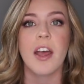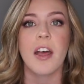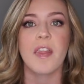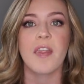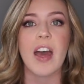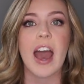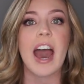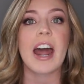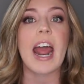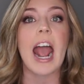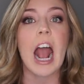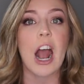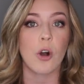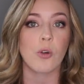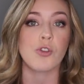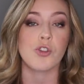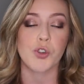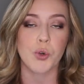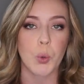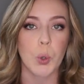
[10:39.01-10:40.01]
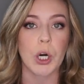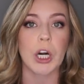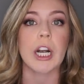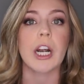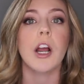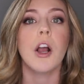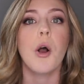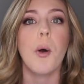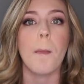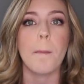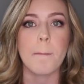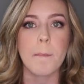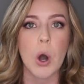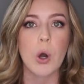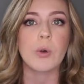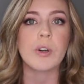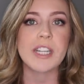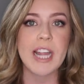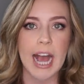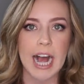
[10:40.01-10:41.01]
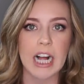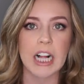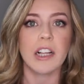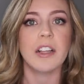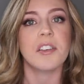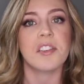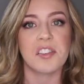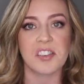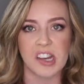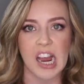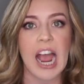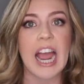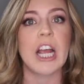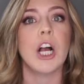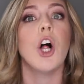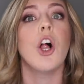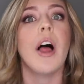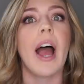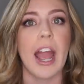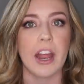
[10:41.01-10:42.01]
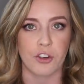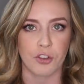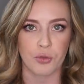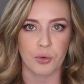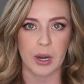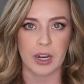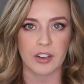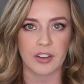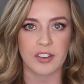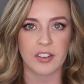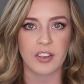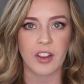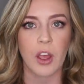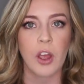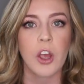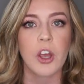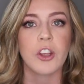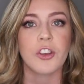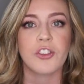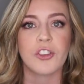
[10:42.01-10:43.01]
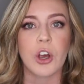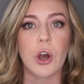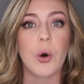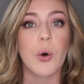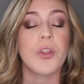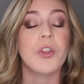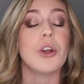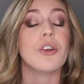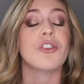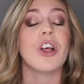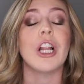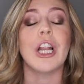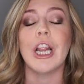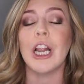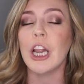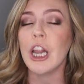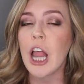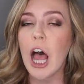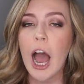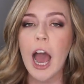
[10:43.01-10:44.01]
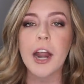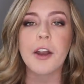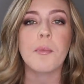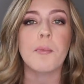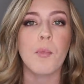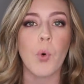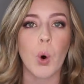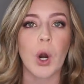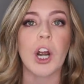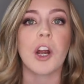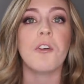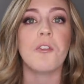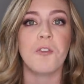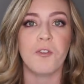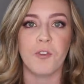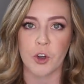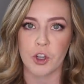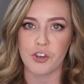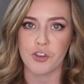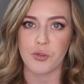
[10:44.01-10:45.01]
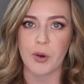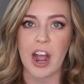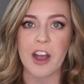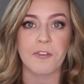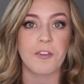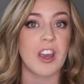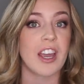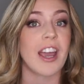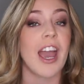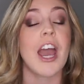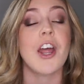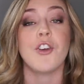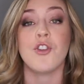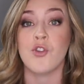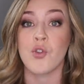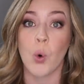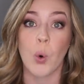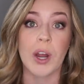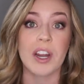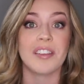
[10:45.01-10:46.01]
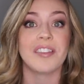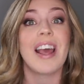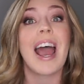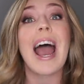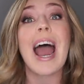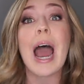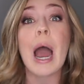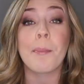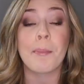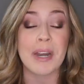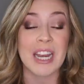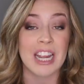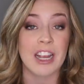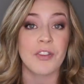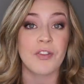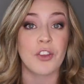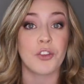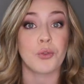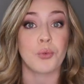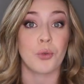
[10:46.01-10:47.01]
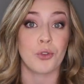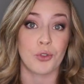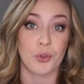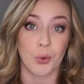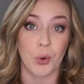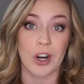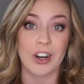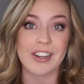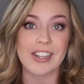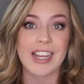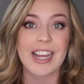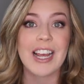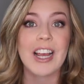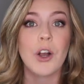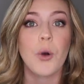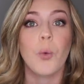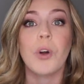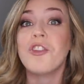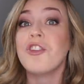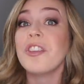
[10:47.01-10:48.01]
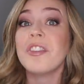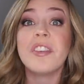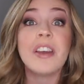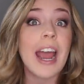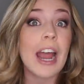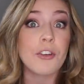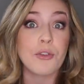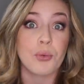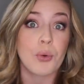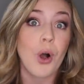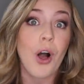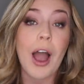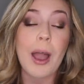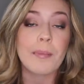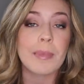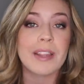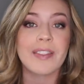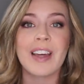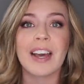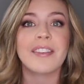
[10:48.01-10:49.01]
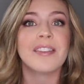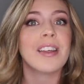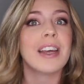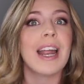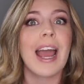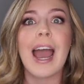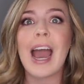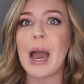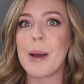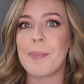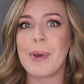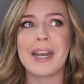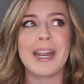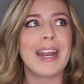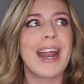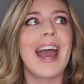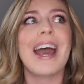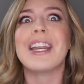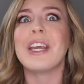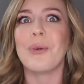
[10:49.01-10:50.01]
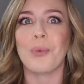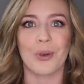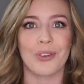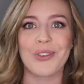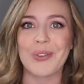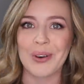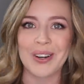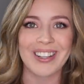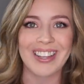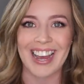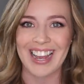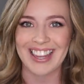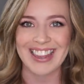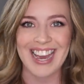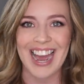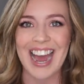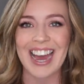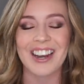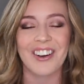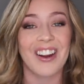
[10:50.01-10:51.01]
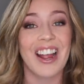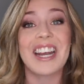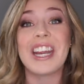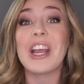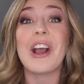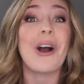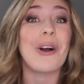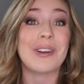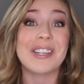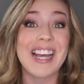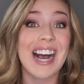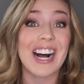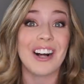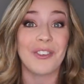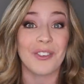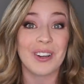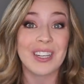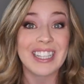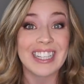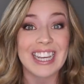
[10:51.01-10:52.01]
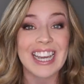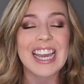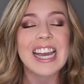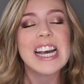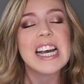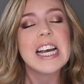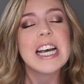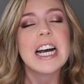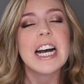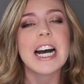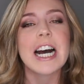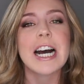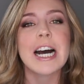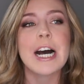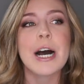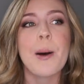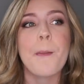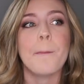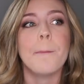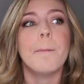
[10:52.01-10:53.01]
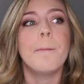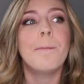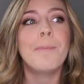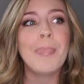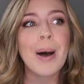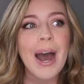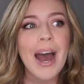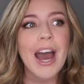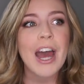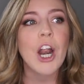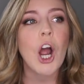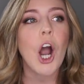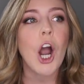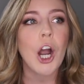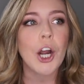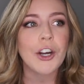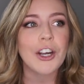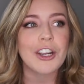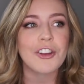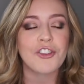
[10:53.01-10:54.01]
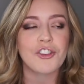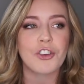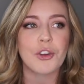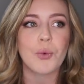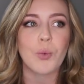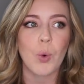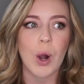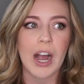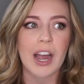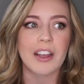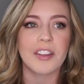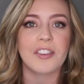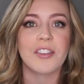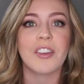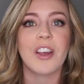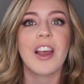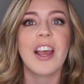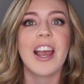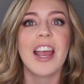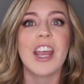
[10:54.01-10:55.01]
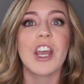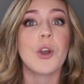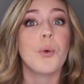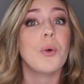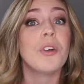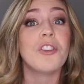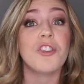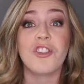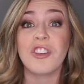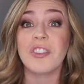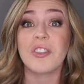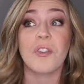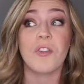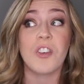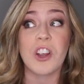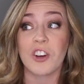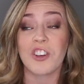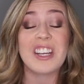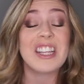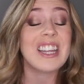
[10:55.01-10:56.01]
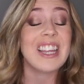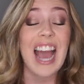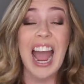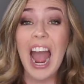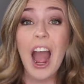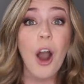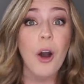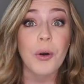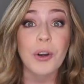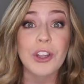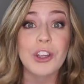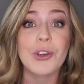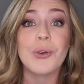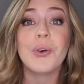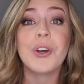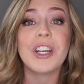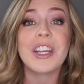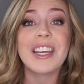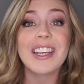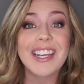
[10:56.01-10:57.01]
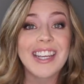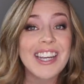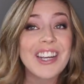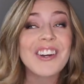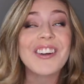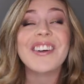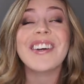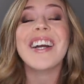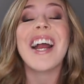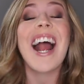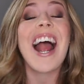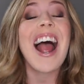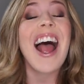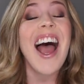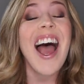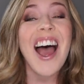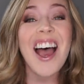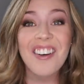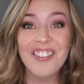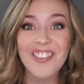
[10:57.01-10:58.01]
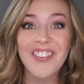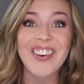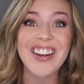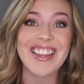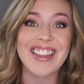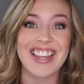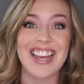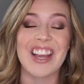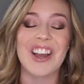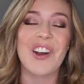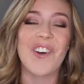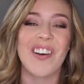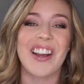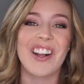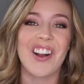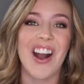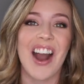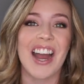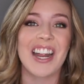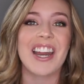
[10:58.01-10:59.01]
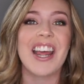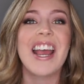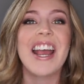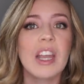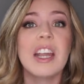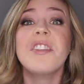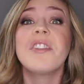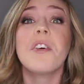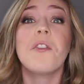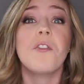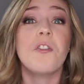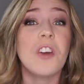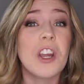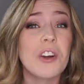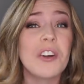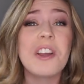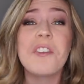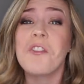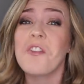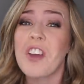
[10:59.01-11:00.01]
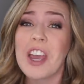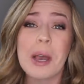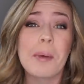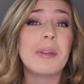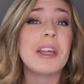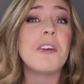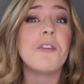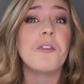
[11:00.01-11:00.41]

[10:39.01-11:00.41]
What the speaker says: that outdoor motel style entrance. So there's a lot more foot traffic and noise happening at this resort, which is natural. I mean, that's gonna happen at any resort like that, or any hotel really. But our issue was, it was just very loud. You could hear everything going on. It's a very family